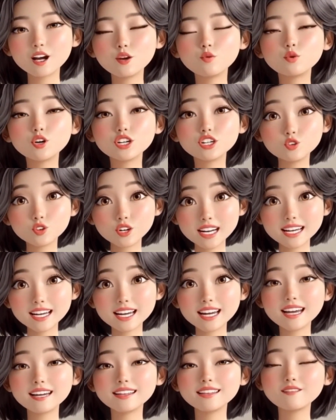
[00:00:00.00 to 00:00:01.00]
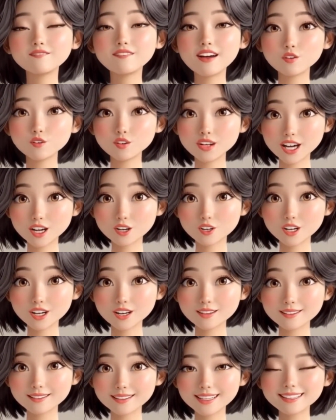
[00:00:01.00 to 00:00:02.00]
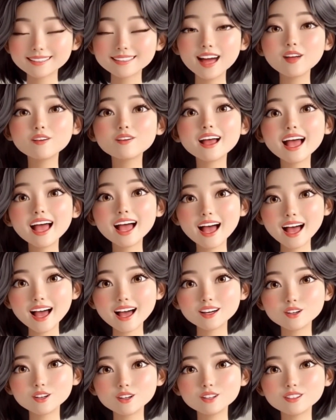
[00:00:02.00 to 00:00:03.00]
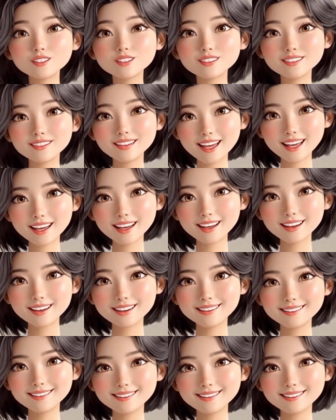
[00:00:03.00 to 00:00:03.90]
Pre-training is the foundation. It's how the A I learns to think.